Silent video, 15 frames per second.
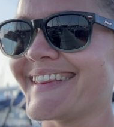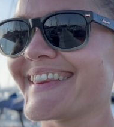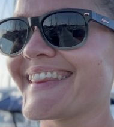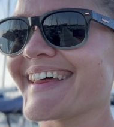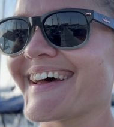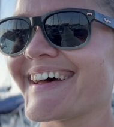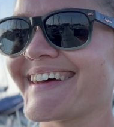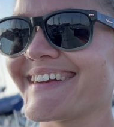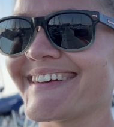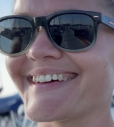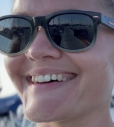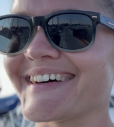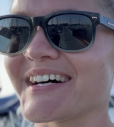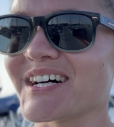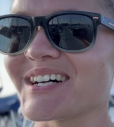then
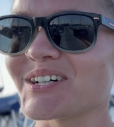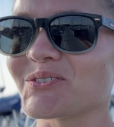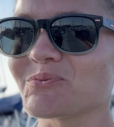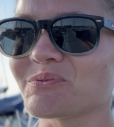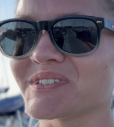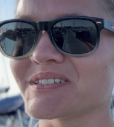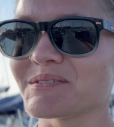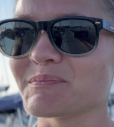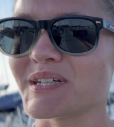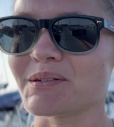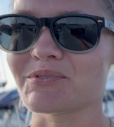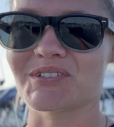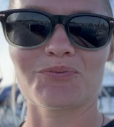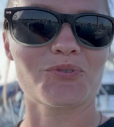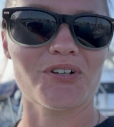we'll be
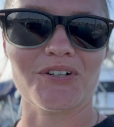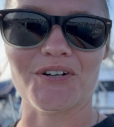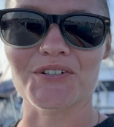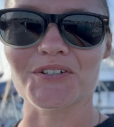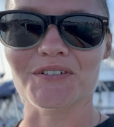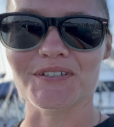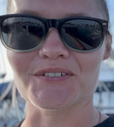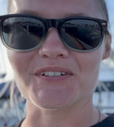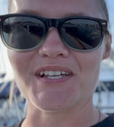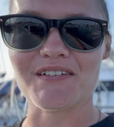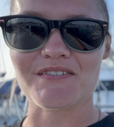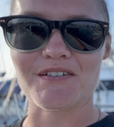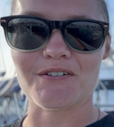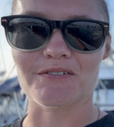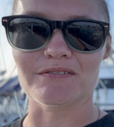able to work on her a little
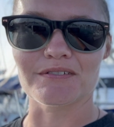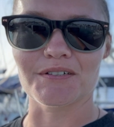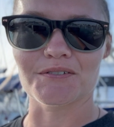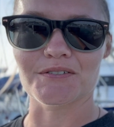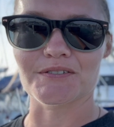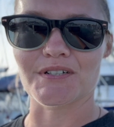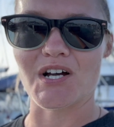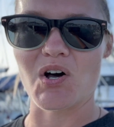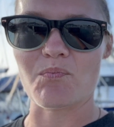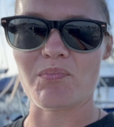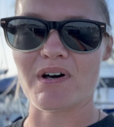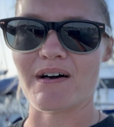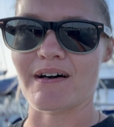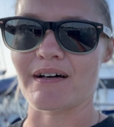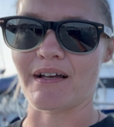easier, load her up,
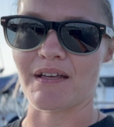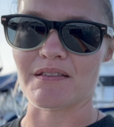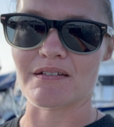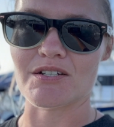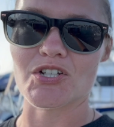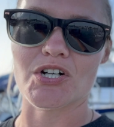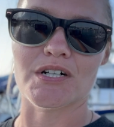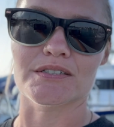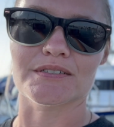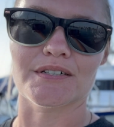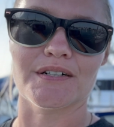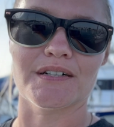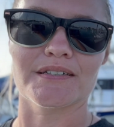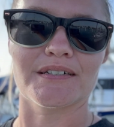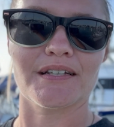get the dog
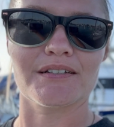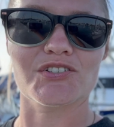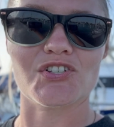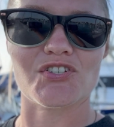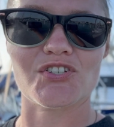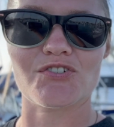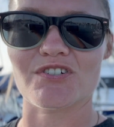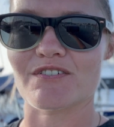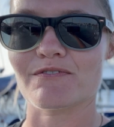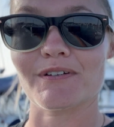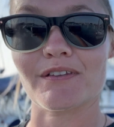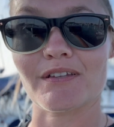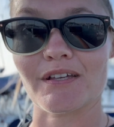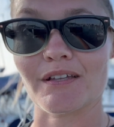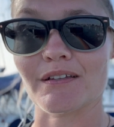on, and just do
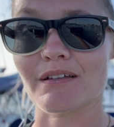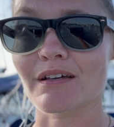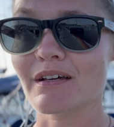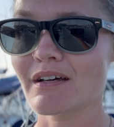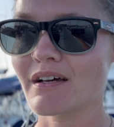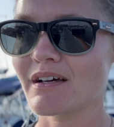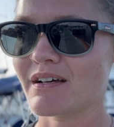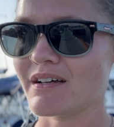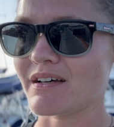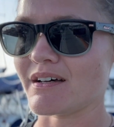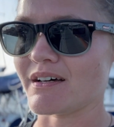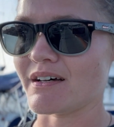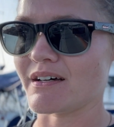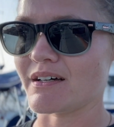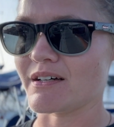everything,
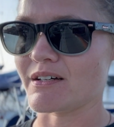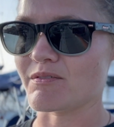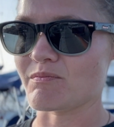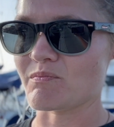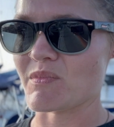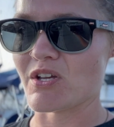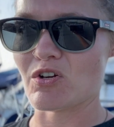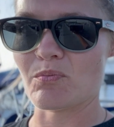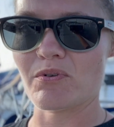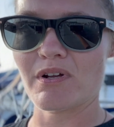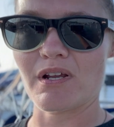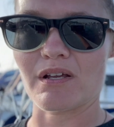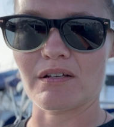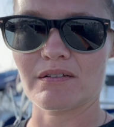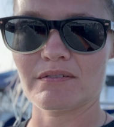make her
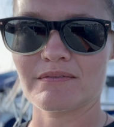pretty.